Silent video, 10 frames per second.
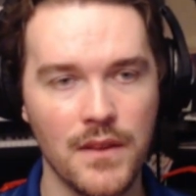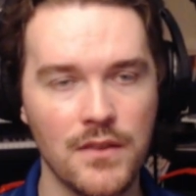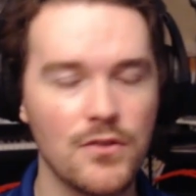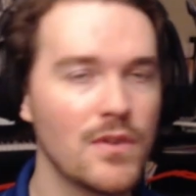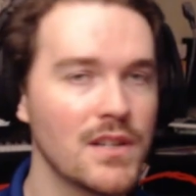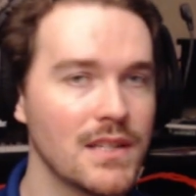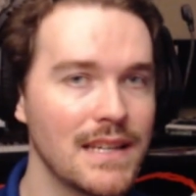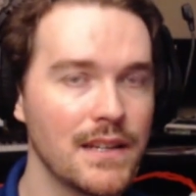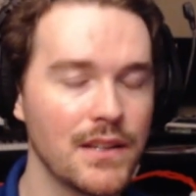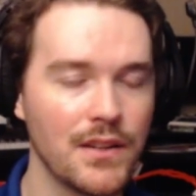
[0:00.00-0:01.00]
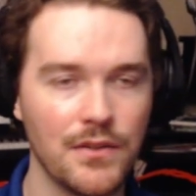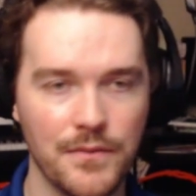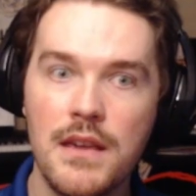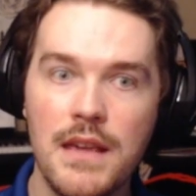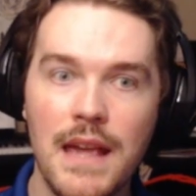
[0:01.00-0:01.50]
So where's king going to go?
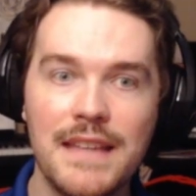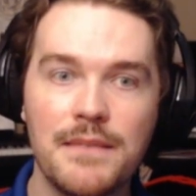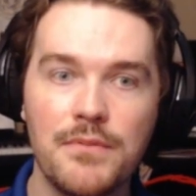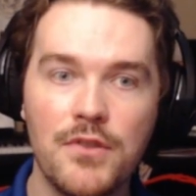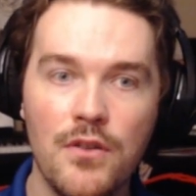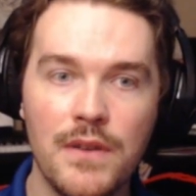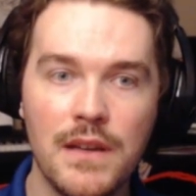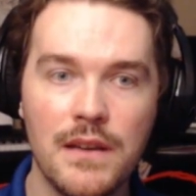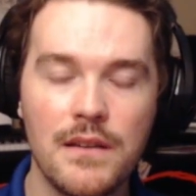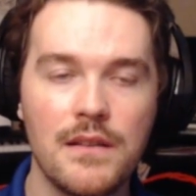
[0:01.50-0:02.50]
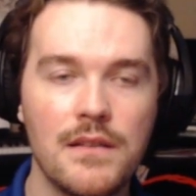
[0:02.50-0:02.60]
He ends up going